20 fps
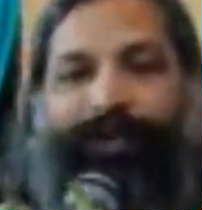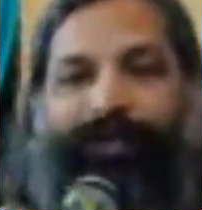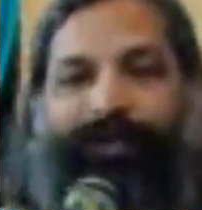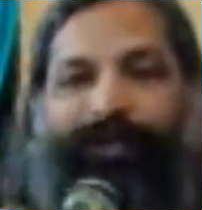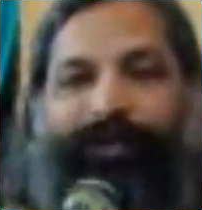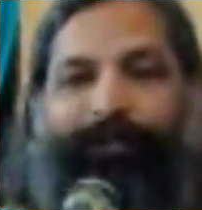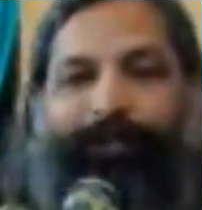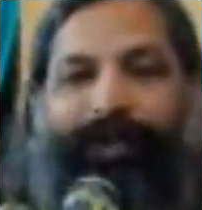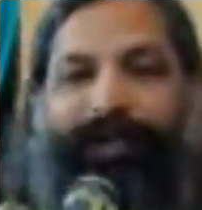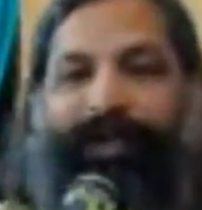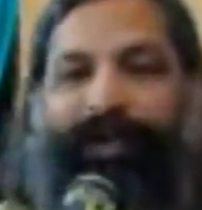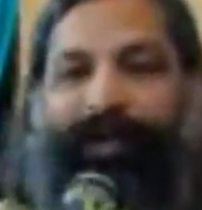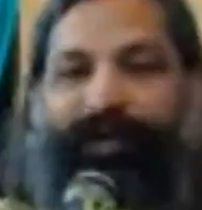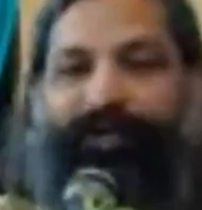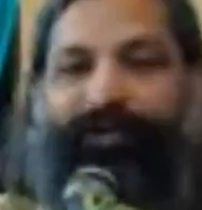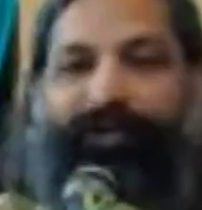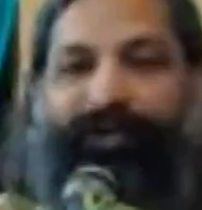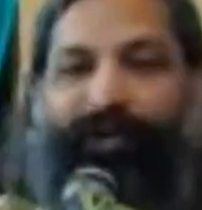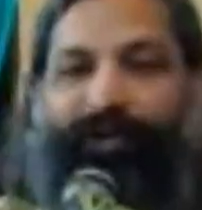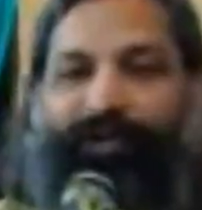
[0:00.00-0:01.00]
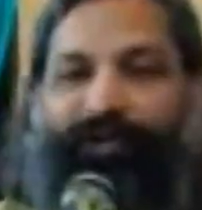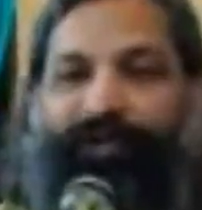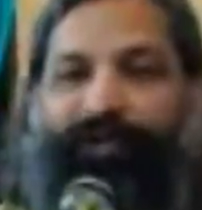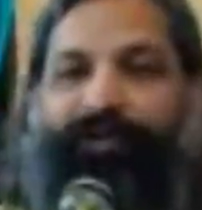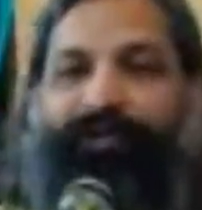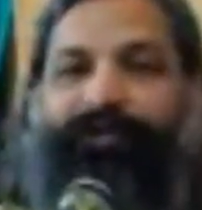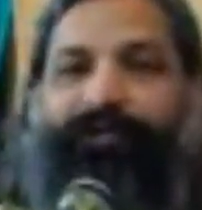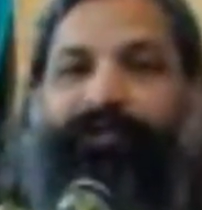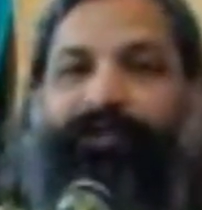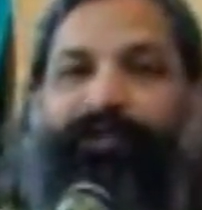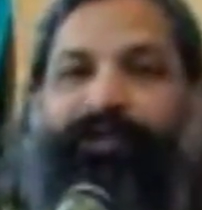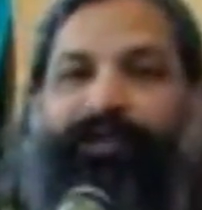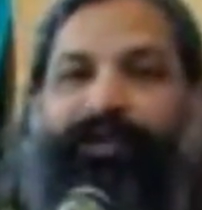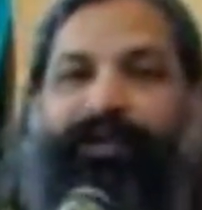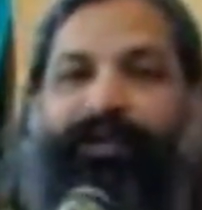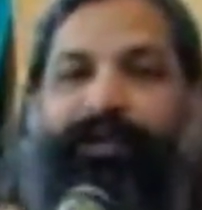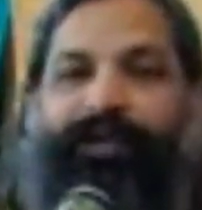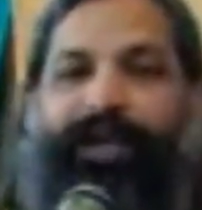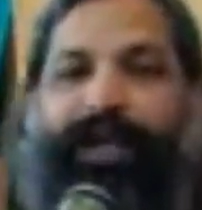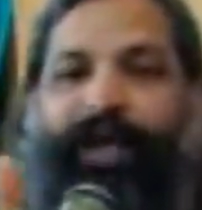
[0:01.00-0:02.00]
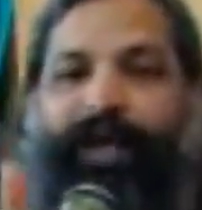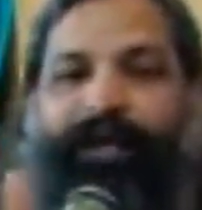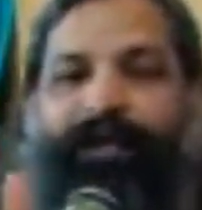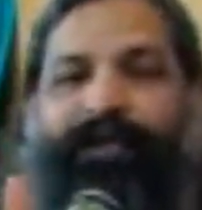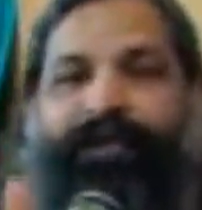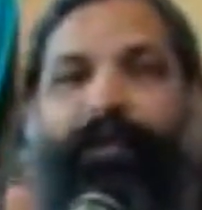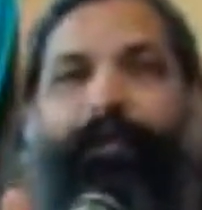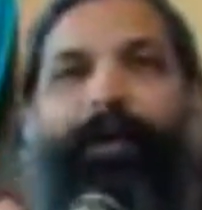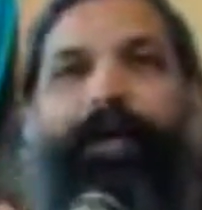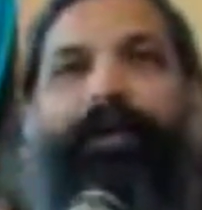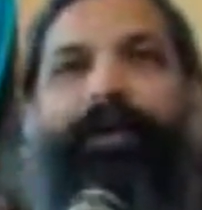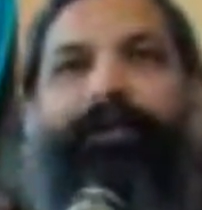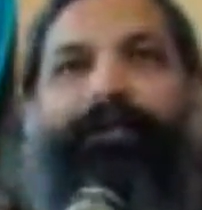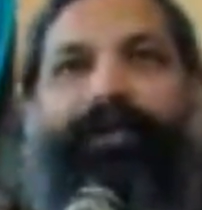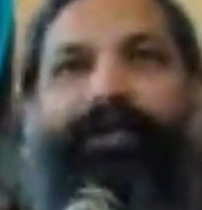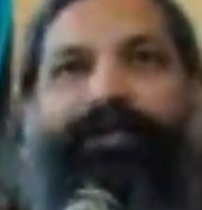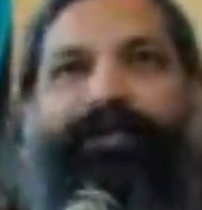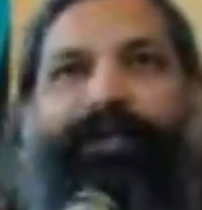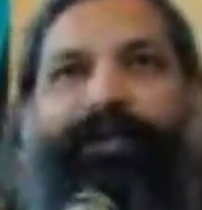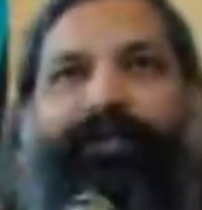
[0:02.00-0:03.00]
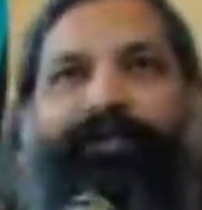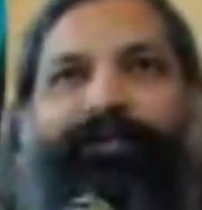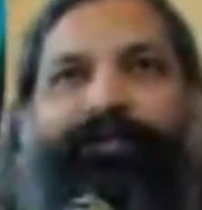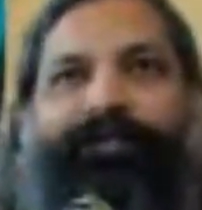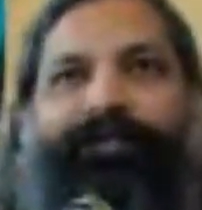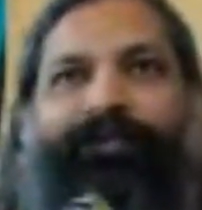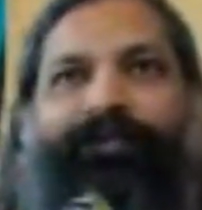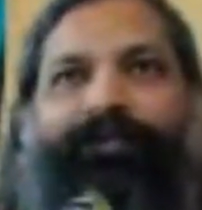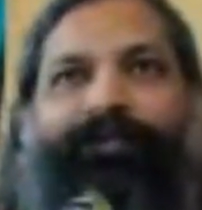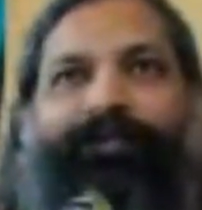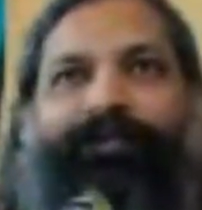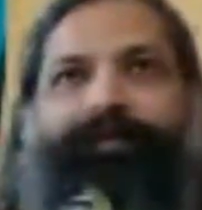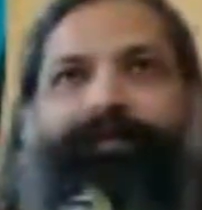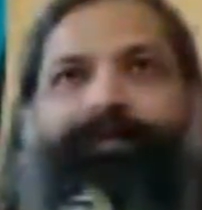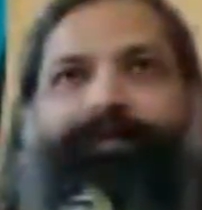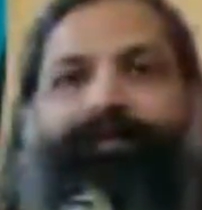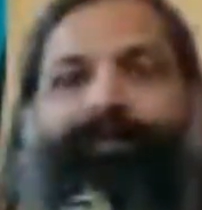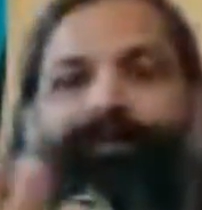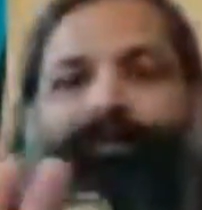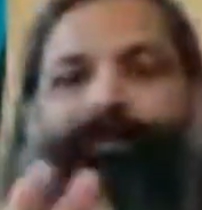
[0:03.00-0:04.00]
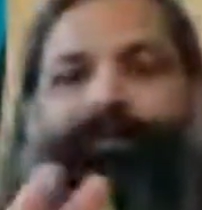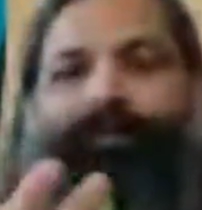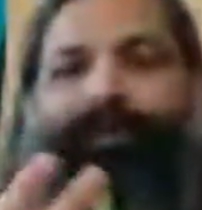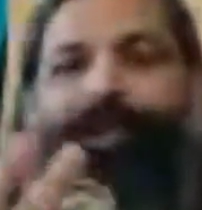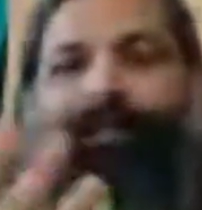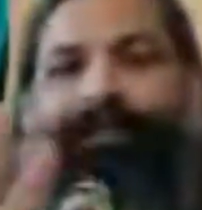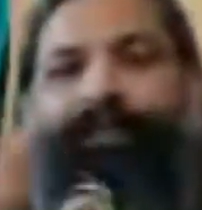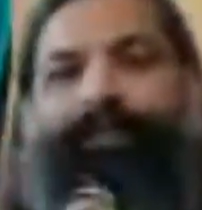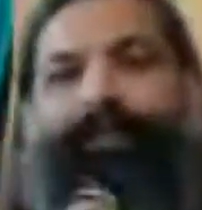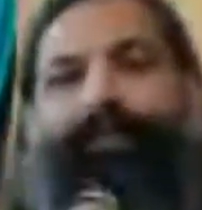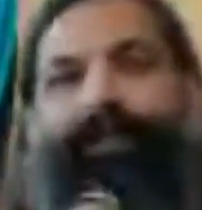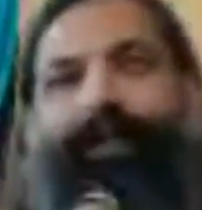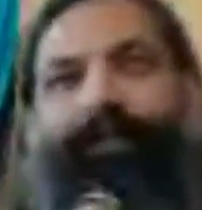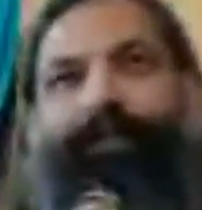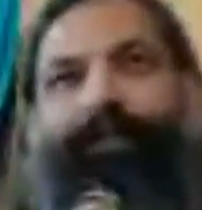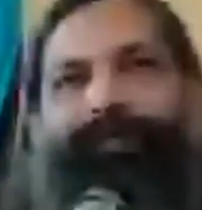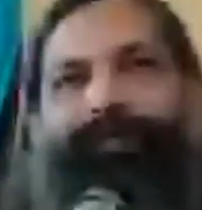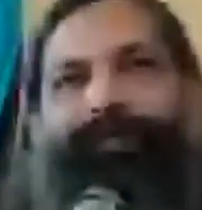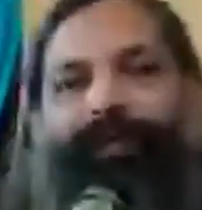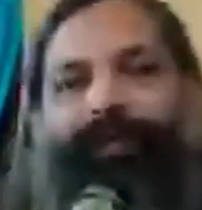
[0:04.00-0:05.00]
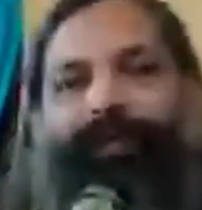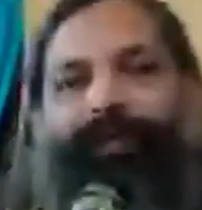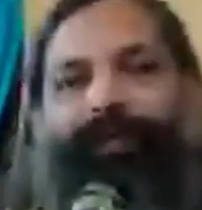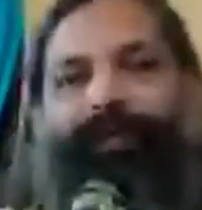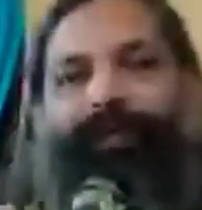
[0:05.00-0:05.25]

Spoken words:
The being is conscious and it is aware of itself. So that's the static side.